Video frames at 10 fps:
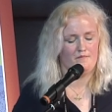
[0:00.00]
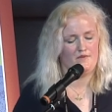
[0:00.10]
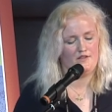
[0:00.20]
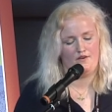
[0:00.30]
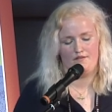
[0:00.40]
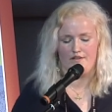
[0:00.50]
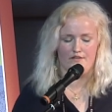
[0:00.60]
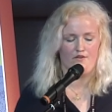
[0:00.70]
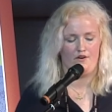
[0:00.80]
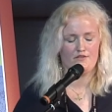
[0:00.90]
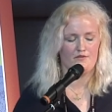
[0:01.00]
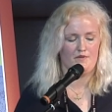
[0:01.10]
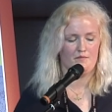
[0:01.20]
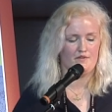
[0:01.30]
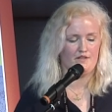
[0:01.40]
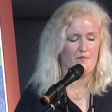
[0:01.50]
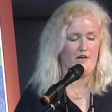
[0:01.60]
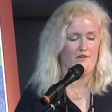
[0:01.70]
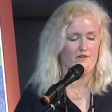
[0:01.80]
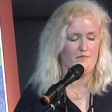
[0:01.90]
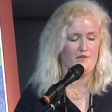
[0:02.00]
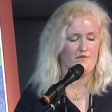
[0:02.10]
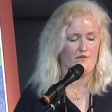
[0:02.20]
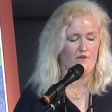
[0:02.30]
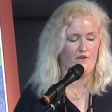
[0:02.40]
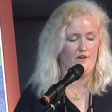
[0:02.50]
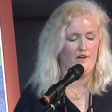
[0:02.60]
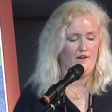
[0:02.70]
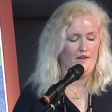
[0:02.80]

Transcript: because I talked to people about it before,